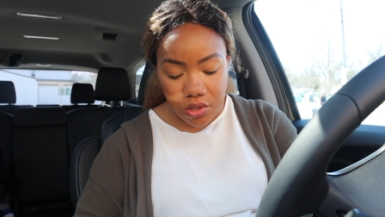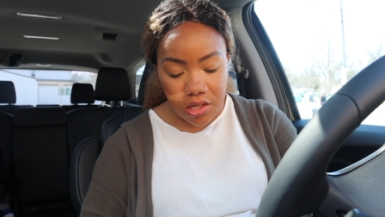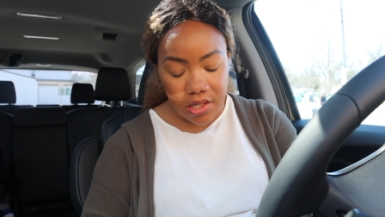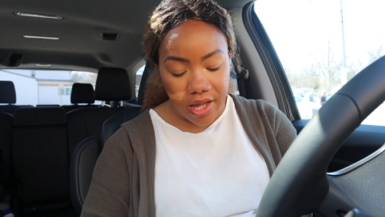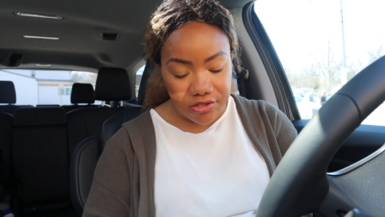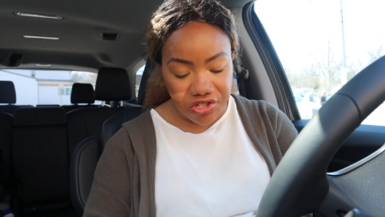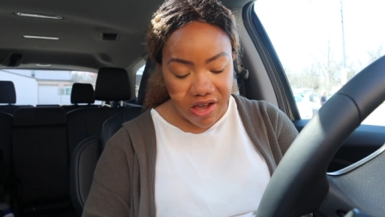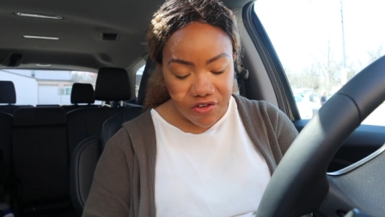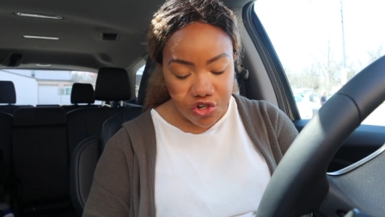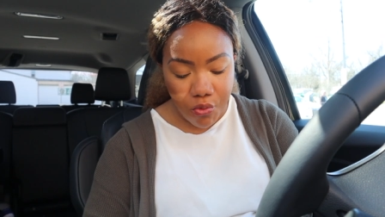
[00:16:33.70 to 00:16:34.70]
I look like a
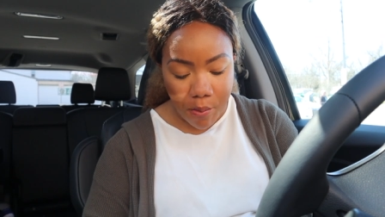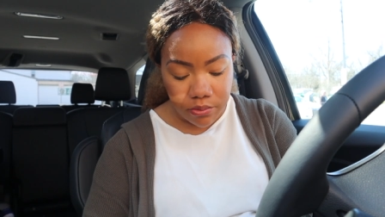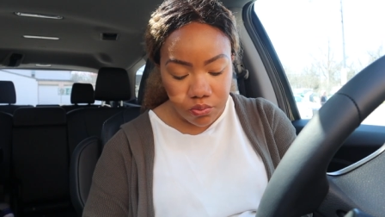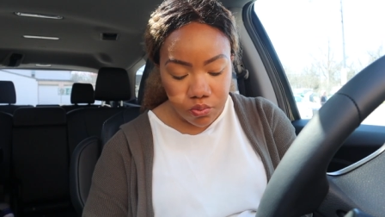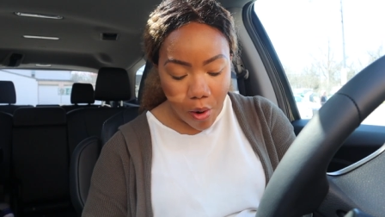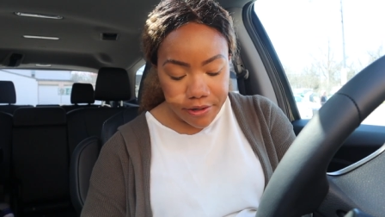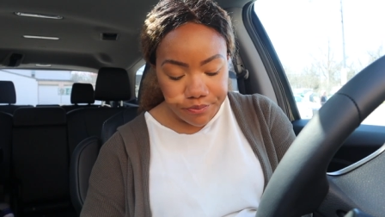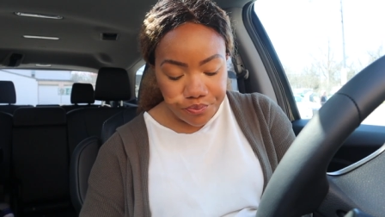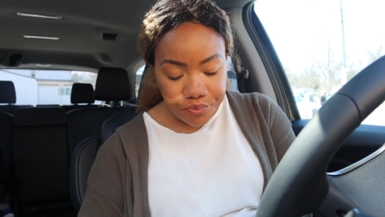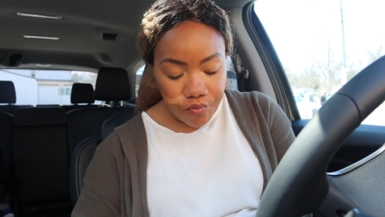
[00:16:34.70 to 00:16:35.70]
savage.
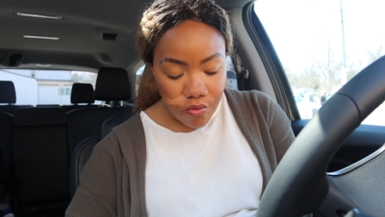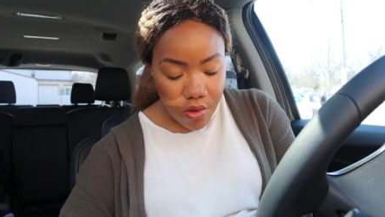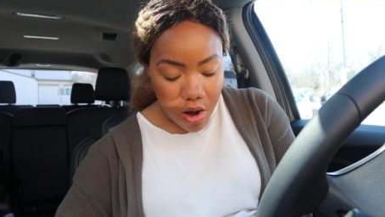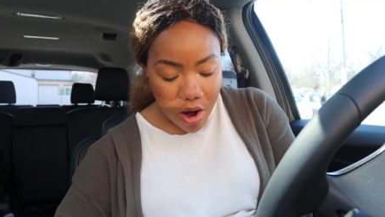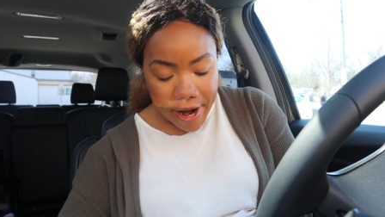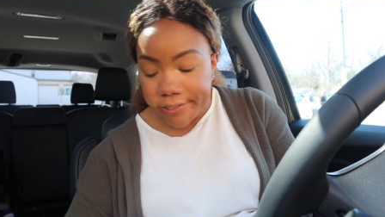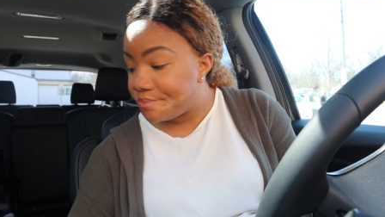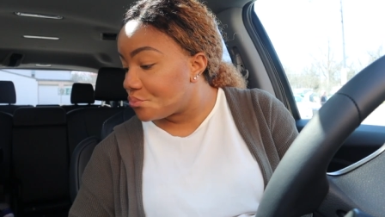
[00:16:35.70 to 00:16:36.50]
All right.